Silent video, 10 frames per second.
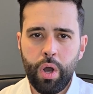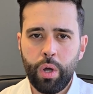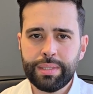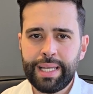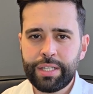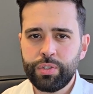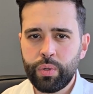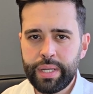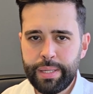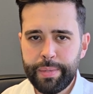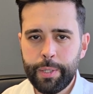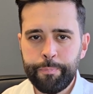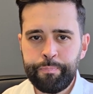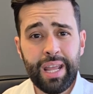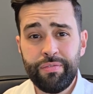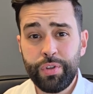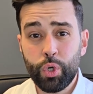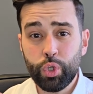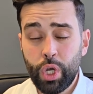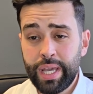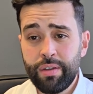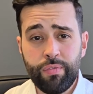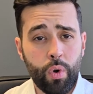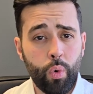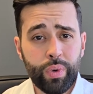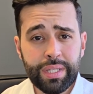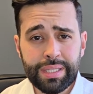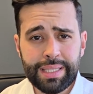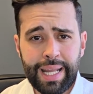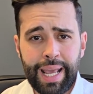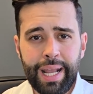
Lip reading: call, text, or email. If you're looking for a real estate